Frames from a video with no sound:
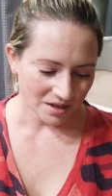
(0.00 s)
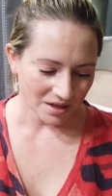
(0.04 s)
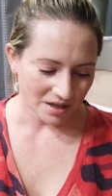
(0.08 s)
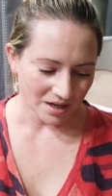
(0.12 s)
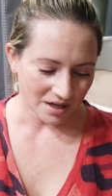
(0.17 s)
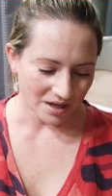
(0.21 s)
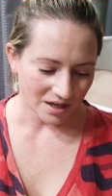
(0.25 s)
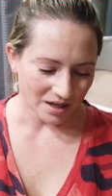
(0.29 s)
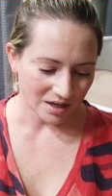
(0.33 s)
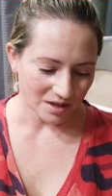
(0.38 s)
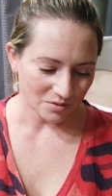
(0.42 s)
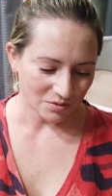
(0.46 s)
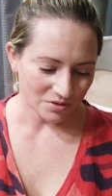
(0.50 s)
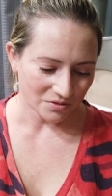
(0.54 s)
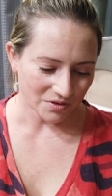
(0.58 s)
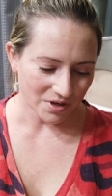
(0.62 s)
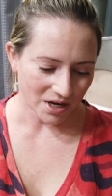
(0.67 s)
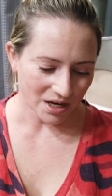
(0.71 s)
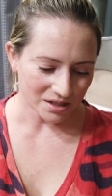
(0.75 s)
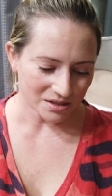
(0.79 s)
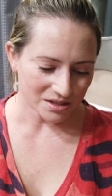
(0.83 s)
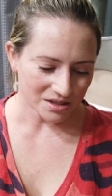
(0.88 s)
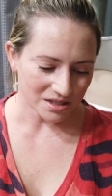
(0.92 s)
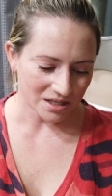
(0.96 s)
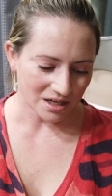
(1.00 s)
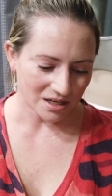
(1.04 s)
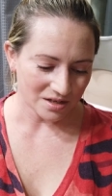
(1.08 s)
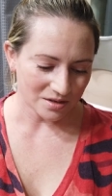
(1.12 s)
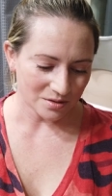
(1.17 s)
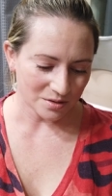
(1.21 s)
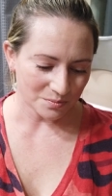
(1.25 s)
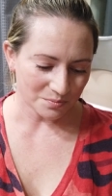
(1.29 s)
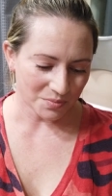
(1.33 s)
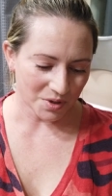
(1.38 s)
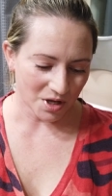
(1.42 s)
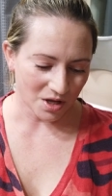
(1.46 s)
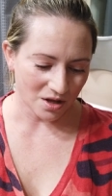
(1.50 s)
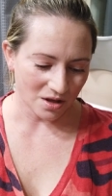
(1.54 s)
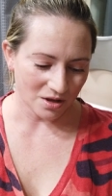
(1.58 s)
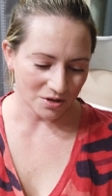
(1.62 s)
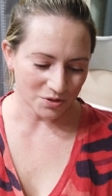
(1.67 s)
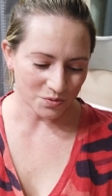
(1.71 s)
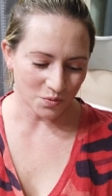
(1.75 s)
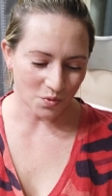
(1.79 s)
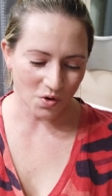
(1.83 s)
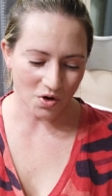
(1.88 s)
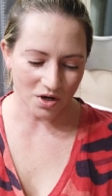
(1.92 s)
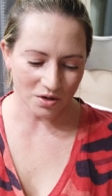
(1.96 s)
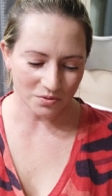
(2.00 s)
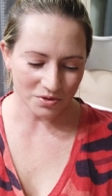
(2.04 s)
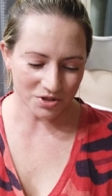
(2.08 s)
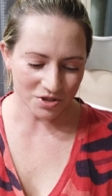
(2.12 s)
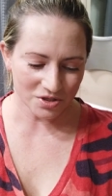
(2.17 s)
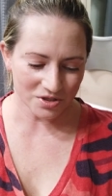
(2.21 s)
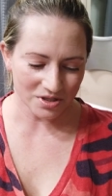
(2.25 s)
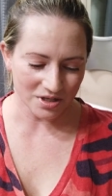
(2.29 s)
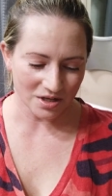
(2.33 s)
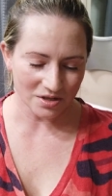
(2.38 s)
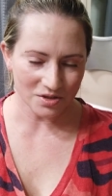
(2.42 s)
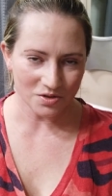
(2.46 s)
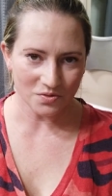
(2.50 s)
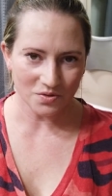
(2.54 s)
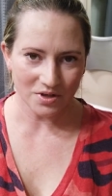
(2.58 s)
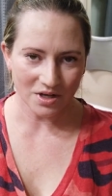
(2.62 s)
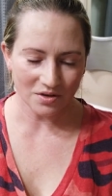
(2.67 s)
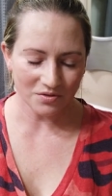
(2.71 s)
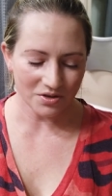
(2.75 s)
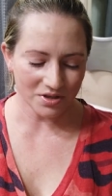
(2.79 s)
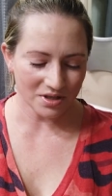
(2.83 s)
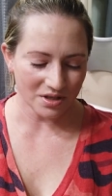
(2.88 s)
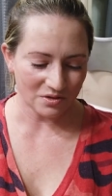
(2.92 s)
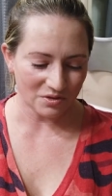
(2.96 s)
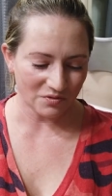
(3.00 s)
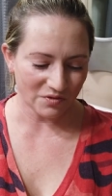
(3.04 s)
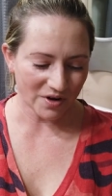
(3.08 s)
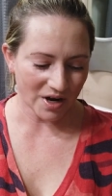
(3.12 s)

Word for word: Uh, we've got St. Paul's wort, which is also in everything.